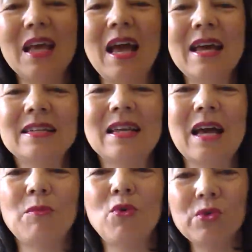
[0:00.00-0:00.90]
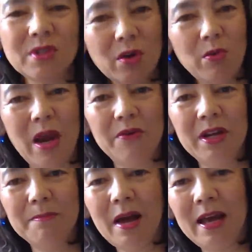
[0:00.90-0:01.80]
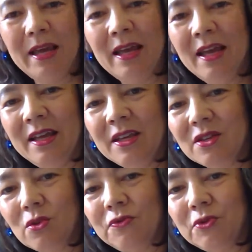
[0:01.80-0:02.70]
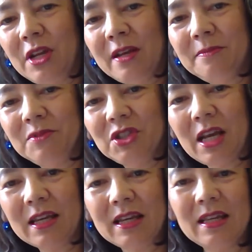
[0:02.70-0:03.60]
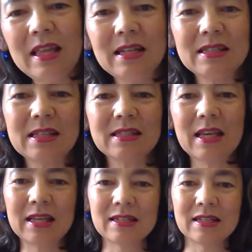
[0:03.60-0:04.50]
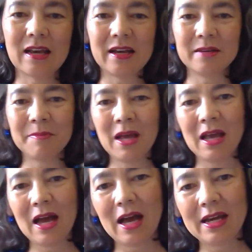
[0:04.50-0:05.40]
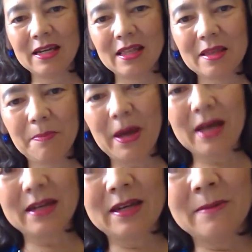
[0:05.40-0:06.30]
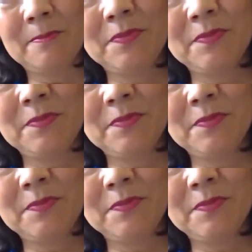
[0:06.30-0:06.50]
And I'm also wearing my Hitofude jacket. That's the second time I knit the pattern.